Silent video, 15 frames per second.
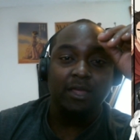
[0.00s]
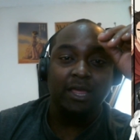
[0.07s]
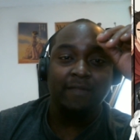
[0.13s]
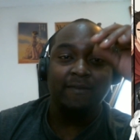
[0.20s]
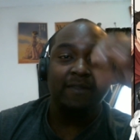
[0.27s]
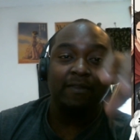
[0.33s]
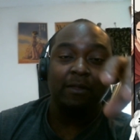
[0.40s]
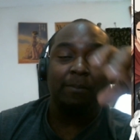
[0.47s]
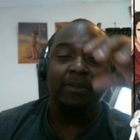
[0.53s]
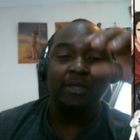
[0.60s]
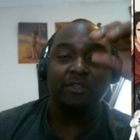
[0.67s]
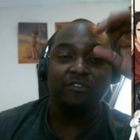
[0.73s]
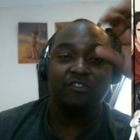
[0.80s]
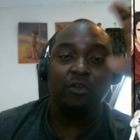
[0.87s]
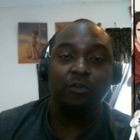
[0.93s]
and then they're being
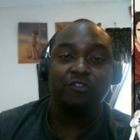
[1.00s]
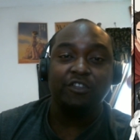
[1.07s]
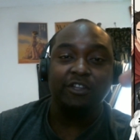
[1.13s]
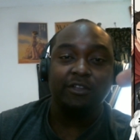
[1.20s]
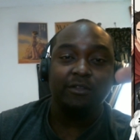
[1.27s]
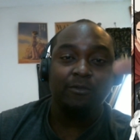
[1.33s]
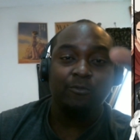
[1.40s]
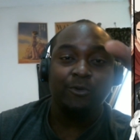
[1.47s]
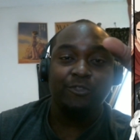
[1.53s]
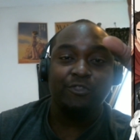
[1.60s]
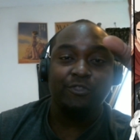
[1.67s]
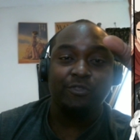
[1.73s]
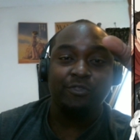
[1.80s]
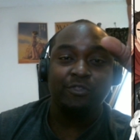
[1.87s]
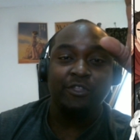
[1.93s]
assaulted with
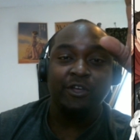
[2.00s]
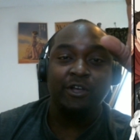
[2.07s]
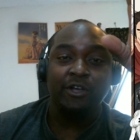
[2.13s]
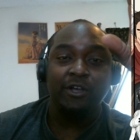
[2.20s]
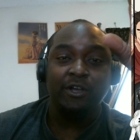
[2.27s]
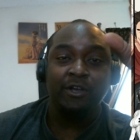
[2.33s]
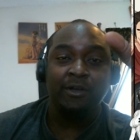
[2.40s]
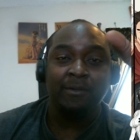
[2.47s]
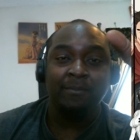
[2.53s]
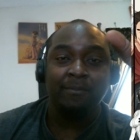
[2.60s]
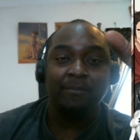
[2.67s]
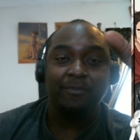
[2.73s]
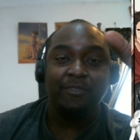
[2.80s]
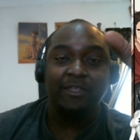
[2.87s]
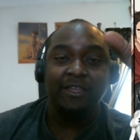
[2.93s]
the
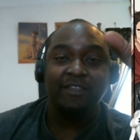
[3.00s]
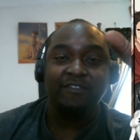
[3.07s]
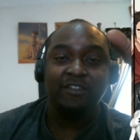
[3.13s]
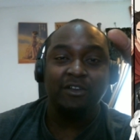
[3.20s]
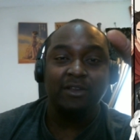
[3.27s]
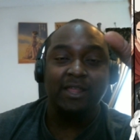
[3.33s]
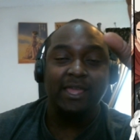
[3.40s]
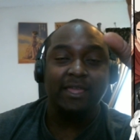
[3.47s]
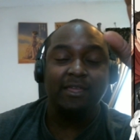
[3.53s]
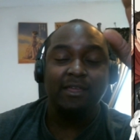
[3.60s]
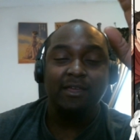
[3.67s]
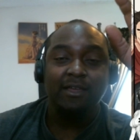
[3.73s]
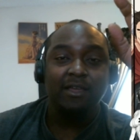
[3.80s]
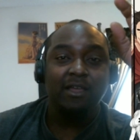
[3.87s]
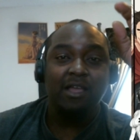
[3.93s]
um, things that are like
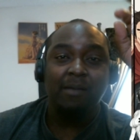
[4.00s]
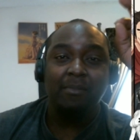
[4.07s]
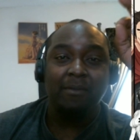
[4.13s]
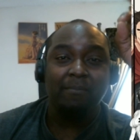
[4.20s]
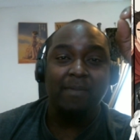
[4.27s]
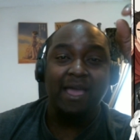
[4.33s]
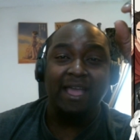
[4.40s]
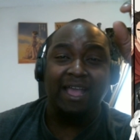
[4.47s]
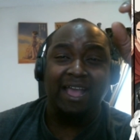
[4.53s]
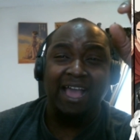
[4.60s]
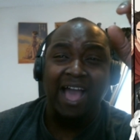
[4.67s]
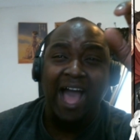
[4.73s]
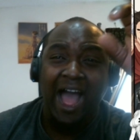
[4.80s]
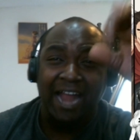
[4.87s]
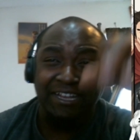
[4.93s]
coming back.
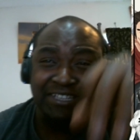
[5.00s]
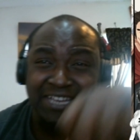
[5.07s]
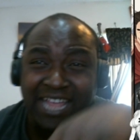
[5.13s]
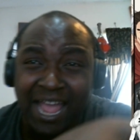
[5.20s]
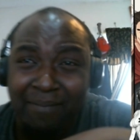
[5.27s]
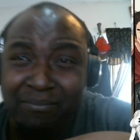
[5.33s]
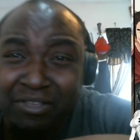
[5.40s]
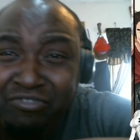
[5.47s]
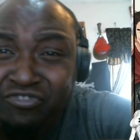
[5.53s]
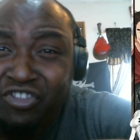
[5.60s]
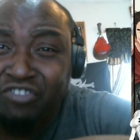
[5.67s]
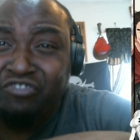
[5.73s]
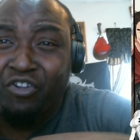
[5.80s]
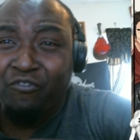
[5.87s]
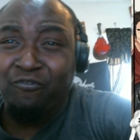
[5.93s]
God damn, these
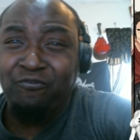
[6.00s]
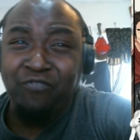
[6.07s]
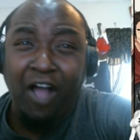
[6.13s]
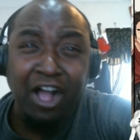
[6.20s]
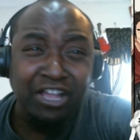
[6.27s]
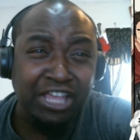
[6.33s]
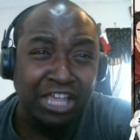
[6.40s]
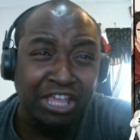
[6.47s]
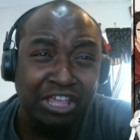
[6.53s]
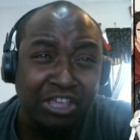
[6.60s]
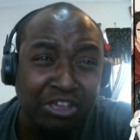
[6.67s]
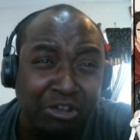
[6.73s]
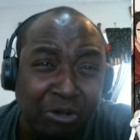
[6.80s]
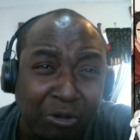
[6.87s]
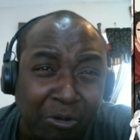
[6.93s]
shits are fucking
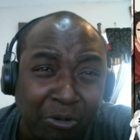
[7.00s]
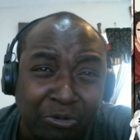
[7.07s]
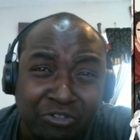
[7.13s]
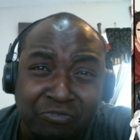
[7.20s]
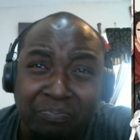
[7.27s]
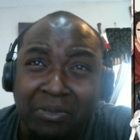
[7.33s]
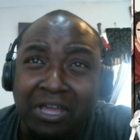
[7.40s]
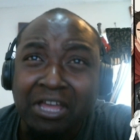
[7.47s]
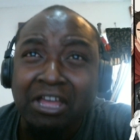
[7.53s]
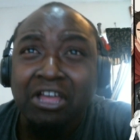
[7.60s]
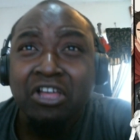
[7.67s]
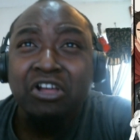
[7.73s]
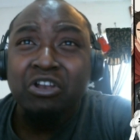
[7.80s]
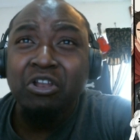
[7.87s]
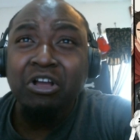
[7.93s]
huge, bitch.